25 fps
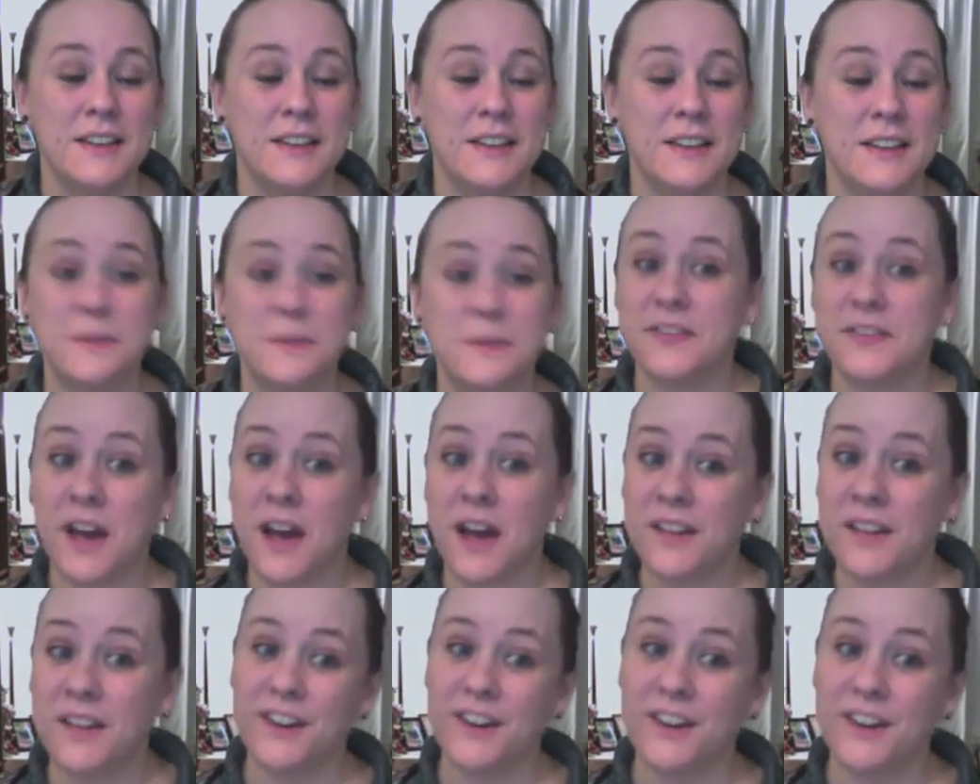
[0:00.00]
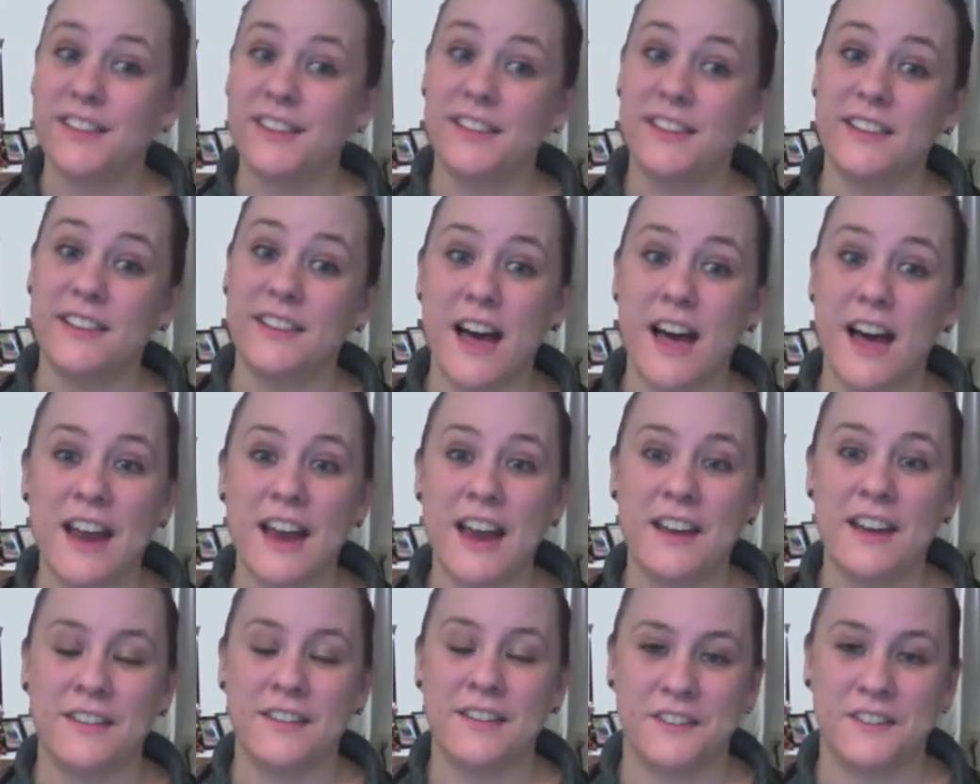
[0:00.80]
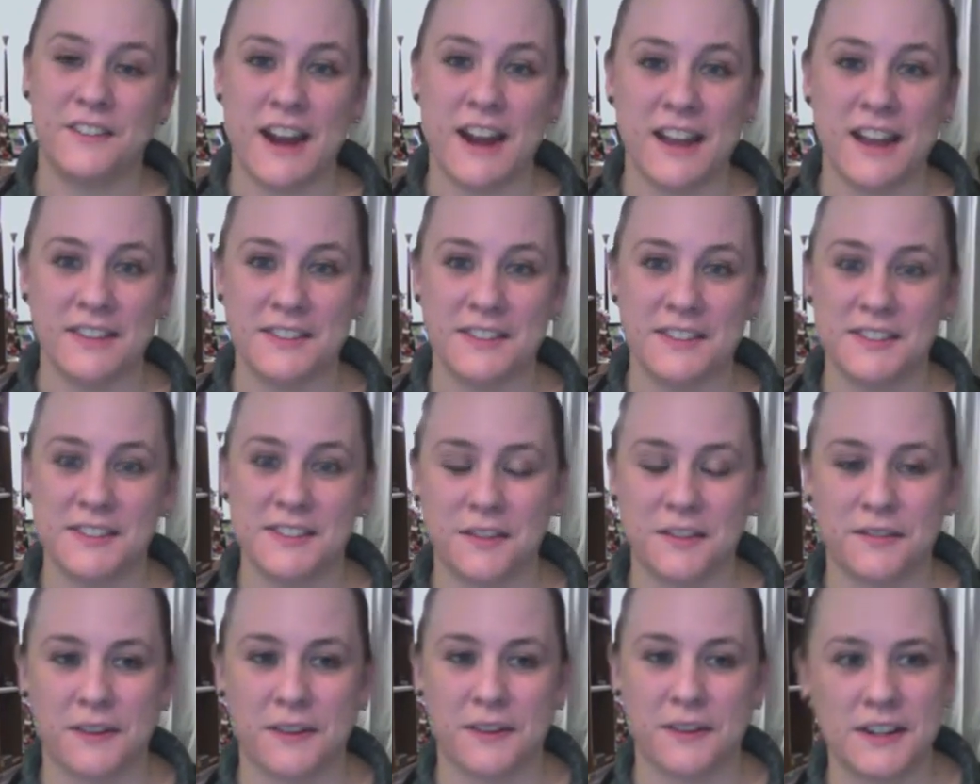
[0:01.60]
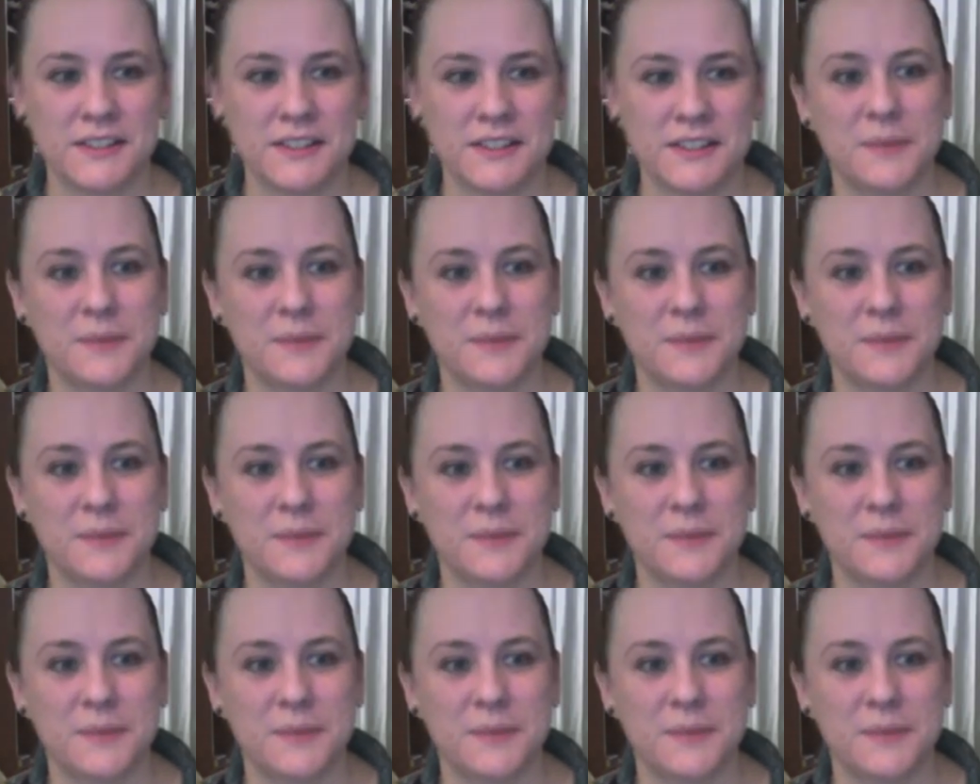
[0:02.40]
So, we've covered a lot of ground so far.